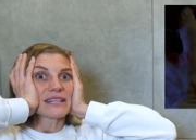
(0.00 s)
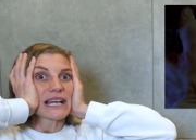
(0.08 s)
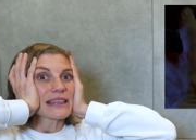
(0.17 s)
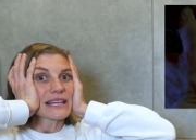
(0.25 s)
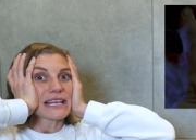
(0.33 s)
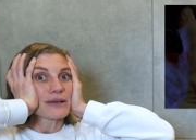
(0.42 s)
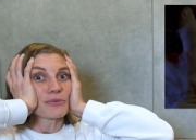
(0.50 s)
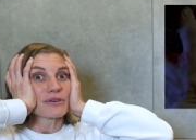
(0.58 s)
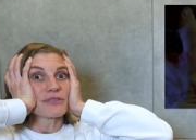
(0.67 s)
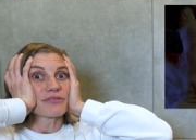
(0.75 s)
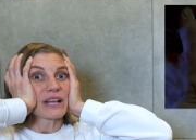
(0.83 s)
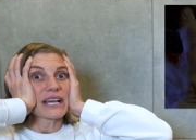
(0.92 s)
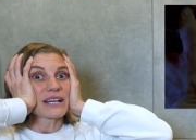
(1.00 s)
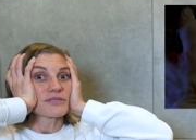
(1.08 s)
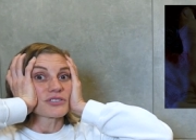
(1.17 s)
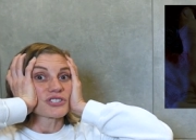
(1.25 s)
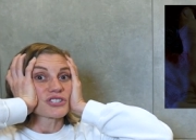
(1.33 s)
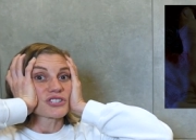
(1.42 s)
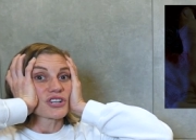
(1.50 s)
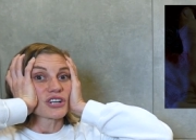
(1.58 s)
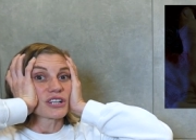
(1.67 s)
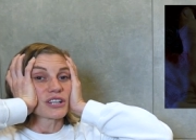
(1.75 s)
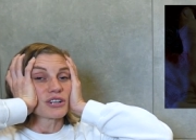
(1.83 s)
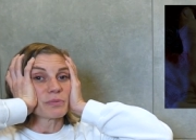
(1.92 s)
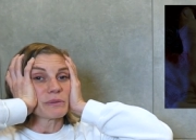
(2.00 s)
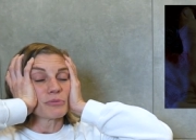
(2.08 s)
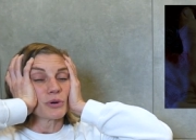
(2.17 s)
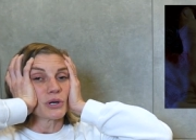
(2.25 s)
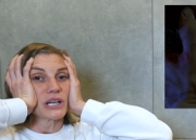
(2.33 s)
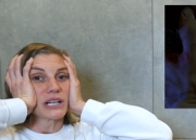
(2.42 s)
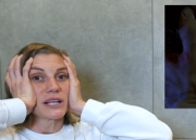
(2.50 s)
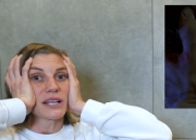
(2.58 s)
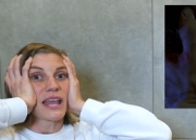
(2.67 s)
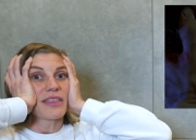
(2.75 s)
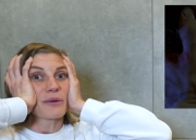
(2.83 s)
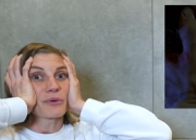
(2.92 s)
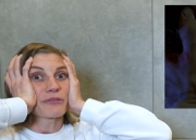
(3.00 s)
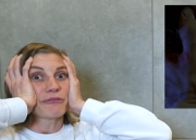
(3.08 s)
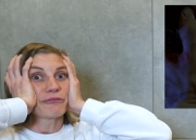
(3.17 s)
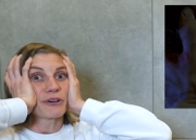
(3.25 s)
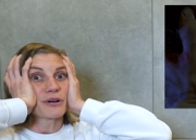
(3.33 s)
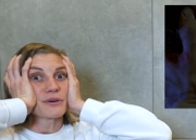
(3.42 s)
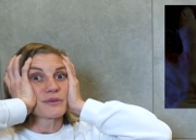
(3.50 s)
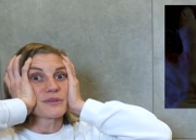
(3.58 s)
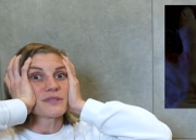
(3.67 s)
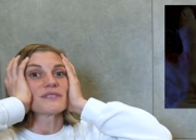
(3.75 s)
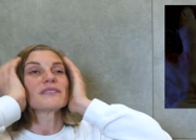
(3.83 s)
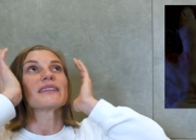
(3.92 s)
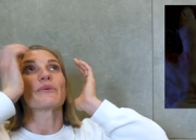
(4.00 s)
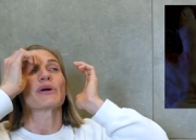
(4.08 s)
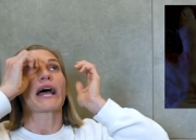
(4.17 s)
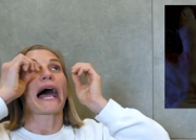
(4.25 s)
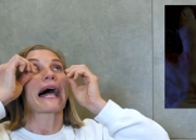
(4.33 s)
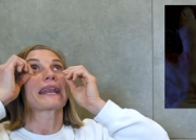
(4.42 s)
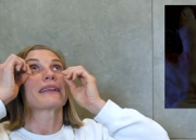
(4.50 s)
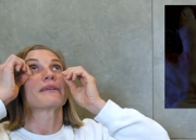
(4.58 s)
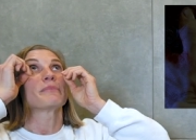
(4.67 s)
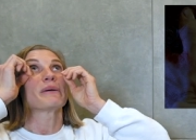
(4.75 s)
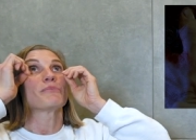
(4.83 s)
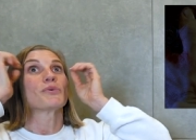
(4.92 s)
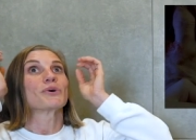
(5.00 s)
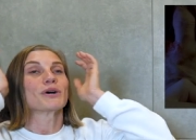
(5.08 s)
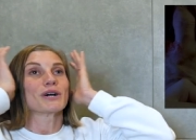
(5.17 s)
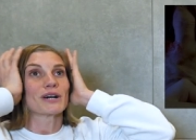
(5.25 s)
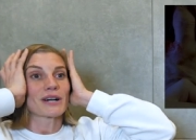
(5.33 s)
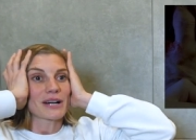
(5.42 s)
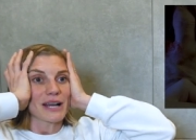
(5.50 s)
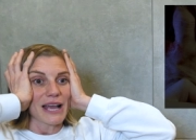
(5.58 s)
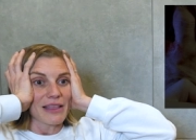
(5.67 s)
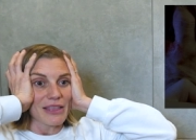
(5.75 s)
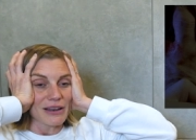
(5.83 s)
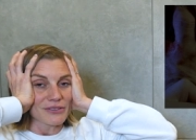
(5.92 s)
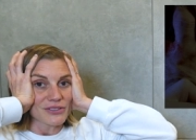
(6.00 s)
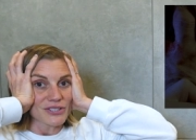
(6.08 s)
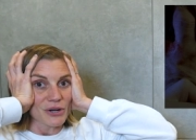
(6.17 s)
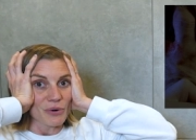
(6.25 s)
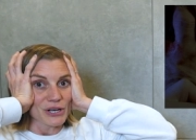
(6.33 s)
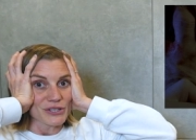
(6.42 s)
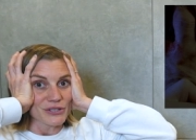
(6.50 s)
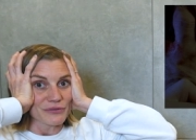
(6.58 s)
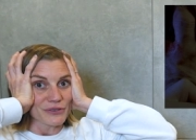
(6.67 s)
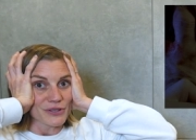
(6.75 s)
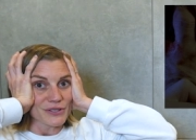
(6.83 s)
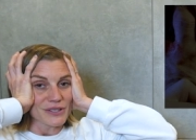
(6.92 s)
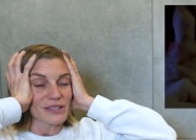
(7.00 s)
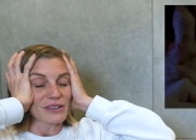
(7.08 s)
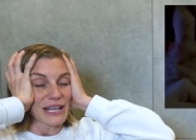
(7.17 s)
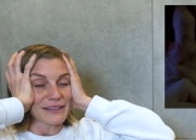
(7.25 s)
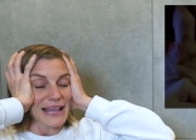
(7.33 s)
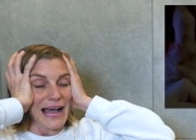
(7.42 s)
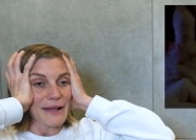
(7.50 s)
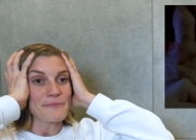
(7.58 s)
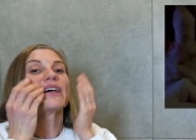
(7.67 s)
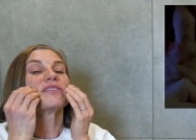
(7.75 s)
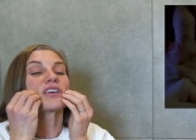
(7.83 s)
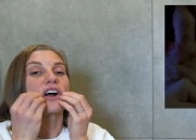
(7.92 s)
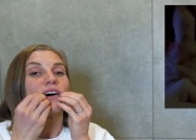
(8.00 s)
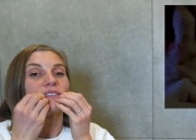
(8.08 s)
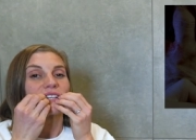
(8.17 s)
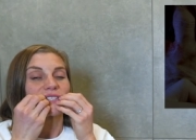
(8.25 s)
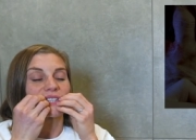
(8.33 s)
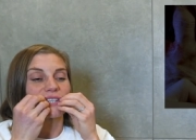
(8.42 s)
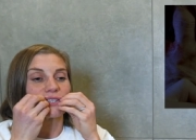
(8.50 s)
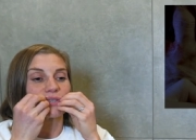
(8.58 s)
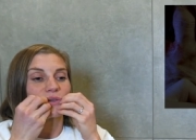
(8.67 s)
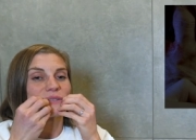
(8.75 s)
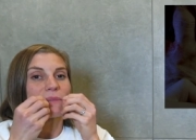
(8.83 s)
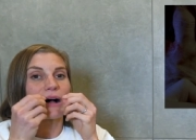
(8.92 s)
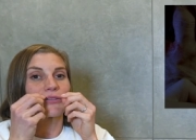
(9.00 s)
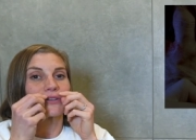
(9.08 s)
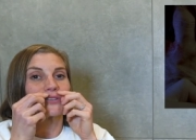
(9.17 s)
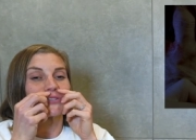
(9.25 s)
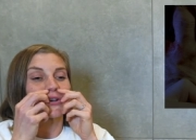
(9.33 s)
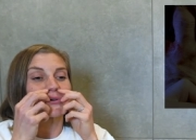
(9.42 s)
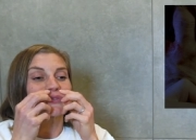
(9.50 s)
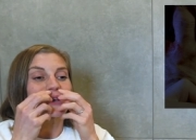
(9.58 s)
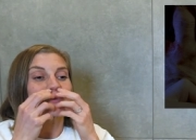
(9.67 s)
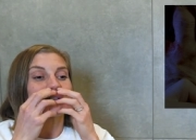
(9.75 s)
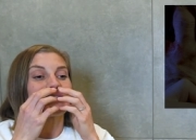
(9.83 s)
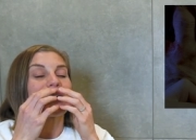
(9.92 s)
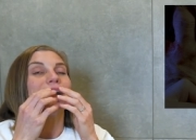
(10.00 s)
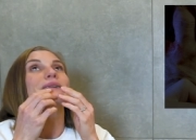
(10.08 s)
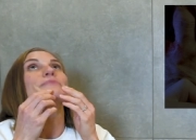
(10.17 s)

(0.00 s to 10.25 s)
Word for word: then he would have like shook a little bit more, then they would have froze, they would have added a bit more, and then so on and so forth, like that. And then obviously to his mouth and his nose, they would have had